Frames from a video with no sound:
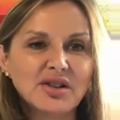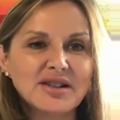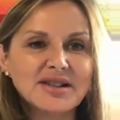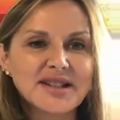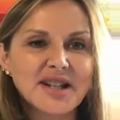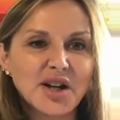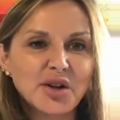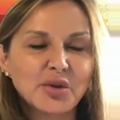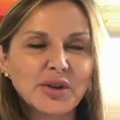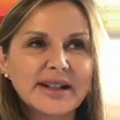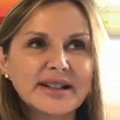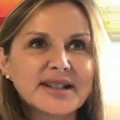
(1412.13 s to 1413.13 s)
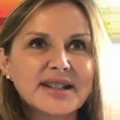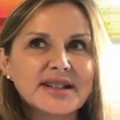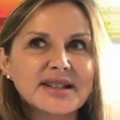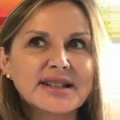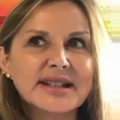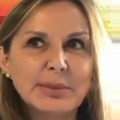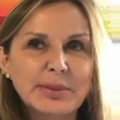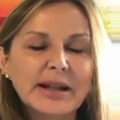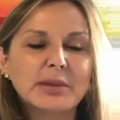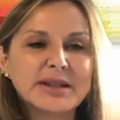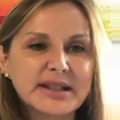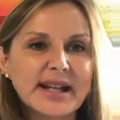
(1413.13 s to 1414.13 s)
So it is keeping
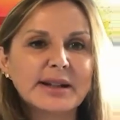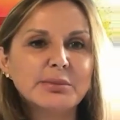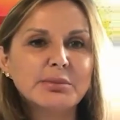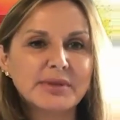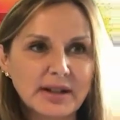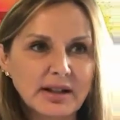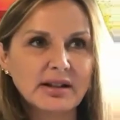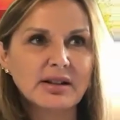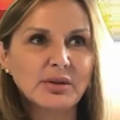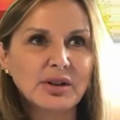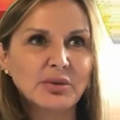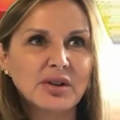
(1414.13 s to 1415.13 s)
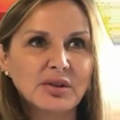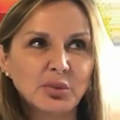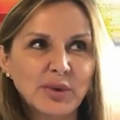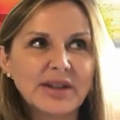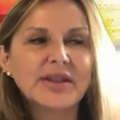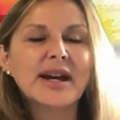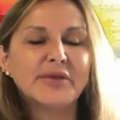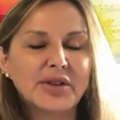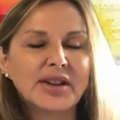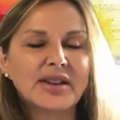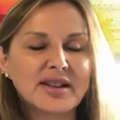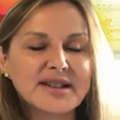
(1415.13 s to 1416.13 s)
up to date with
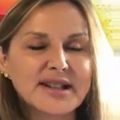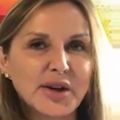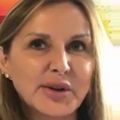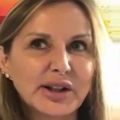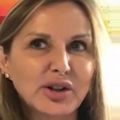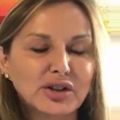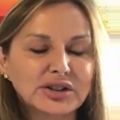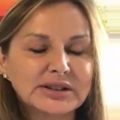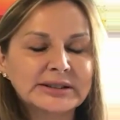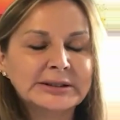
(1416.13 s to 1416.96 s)
everything that's going on.